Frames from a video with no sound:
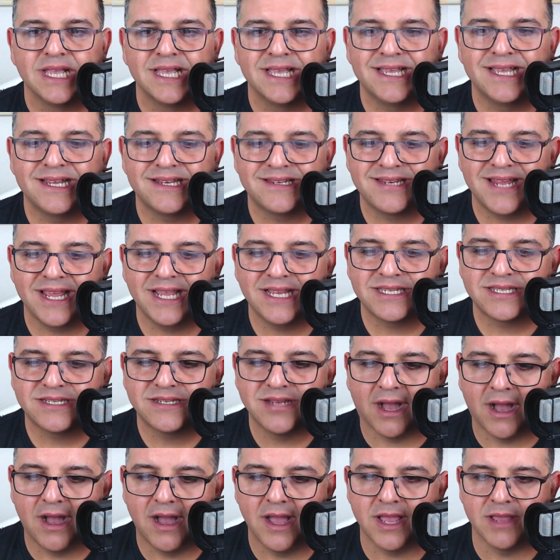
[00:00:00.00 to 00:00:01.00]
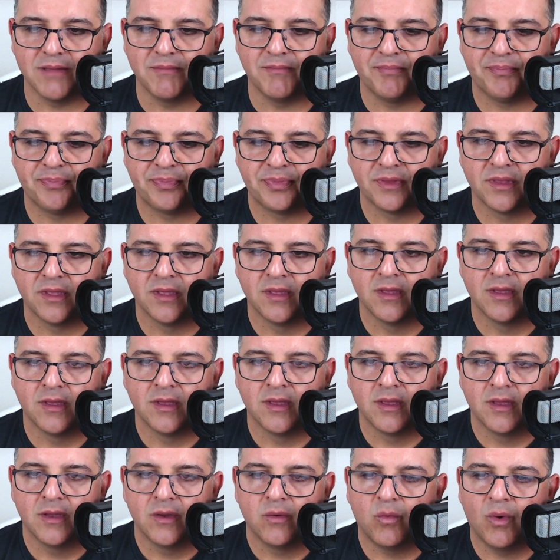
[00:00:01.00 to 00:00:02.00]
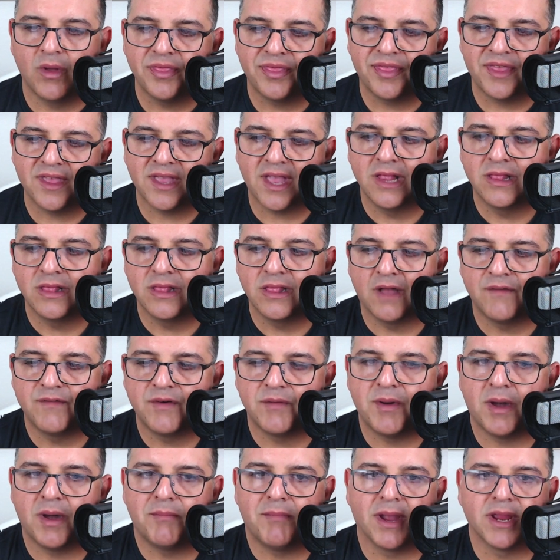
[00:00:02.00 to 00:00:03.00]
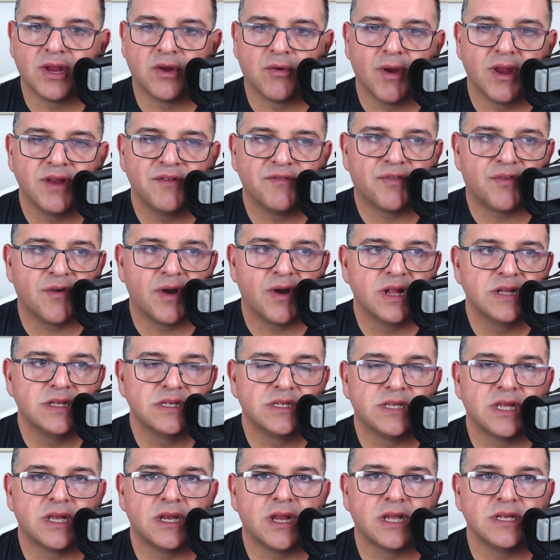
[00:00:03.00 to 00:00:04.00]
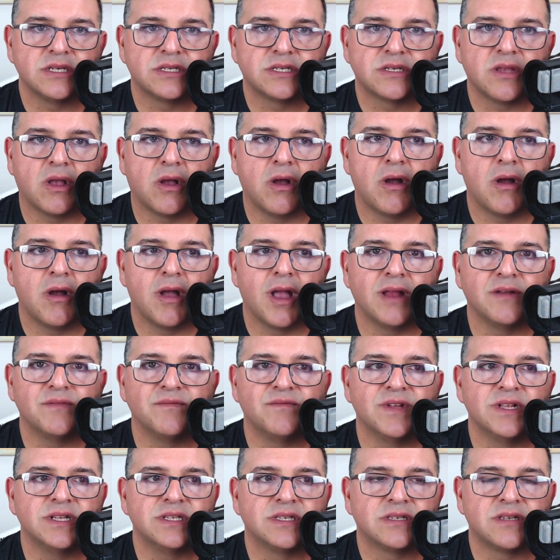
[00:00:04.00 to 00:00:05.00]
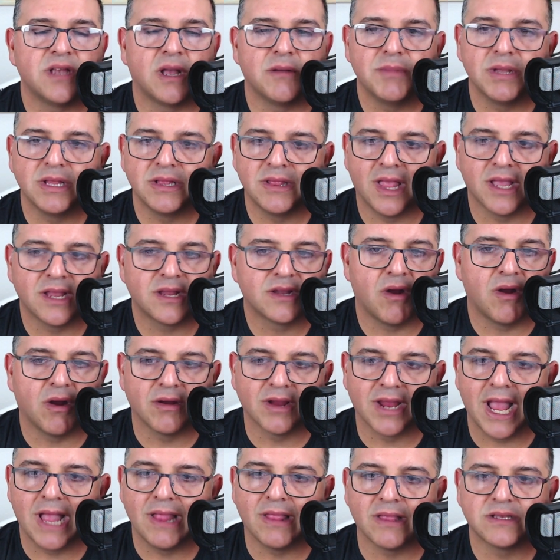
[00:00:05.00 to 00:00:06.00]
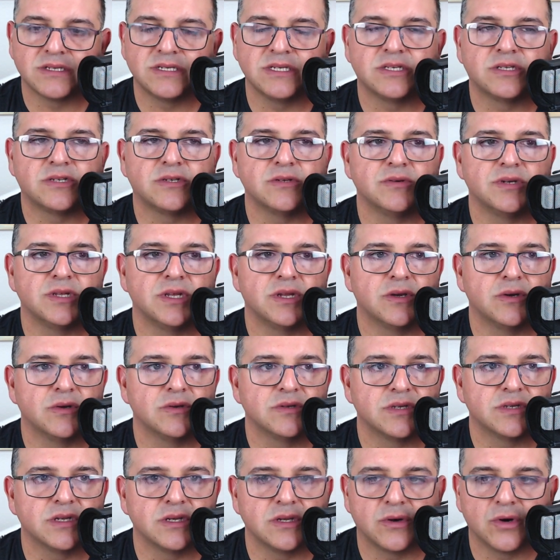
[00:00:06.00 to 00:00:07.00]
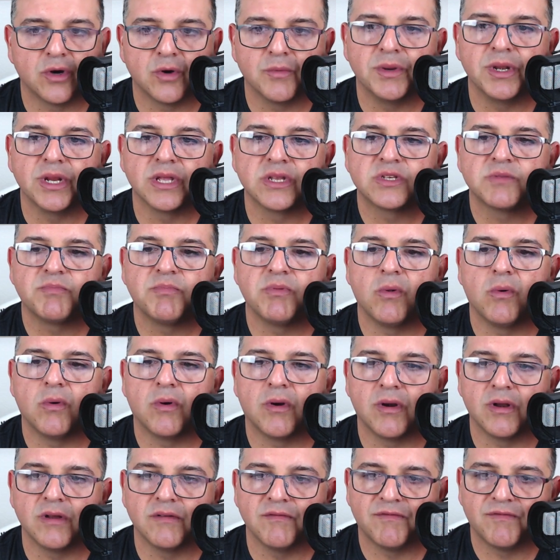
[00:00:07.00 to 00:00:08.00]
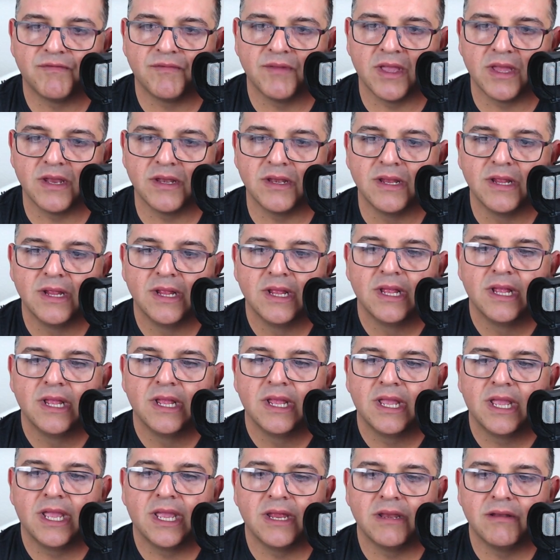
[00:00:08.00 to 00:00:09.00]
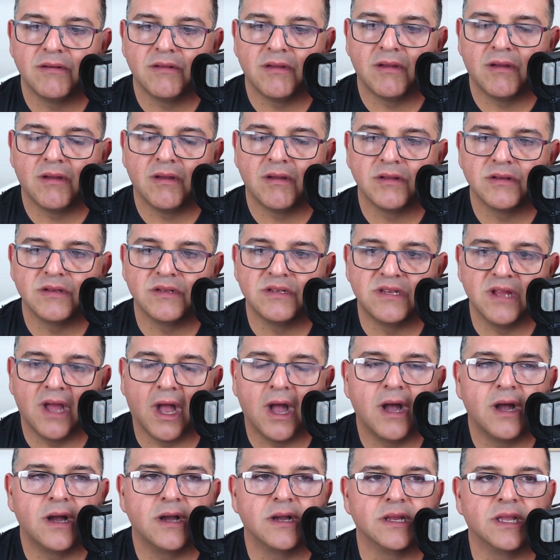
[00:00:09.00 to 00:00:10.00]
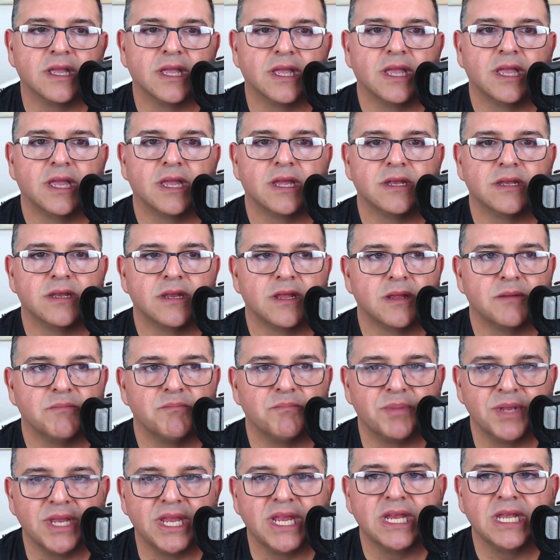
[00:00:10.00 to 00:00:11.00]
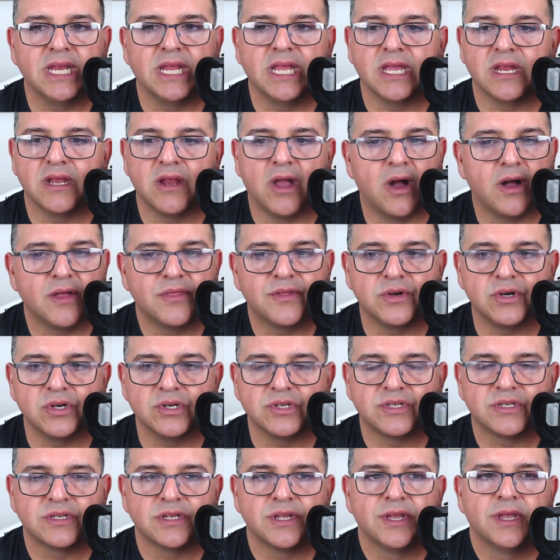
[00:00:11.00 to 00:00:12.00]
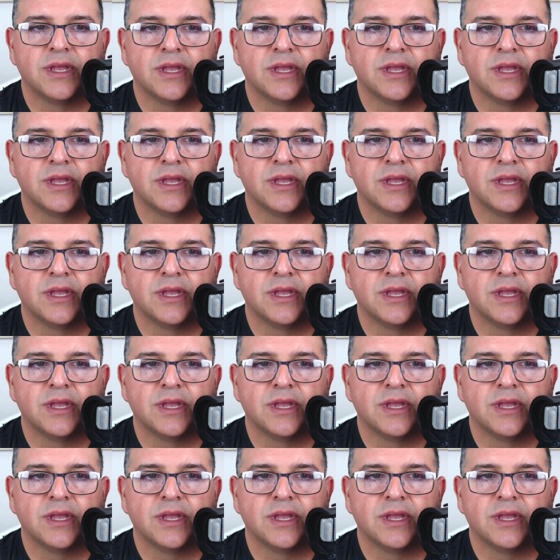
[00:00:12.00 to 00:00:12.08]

It takes time. One thing I love about my great friends that I saw at Vid Summit, like Car Galaxy Studios and Urban Explorer and and and uh, Doug and and Beanie and others,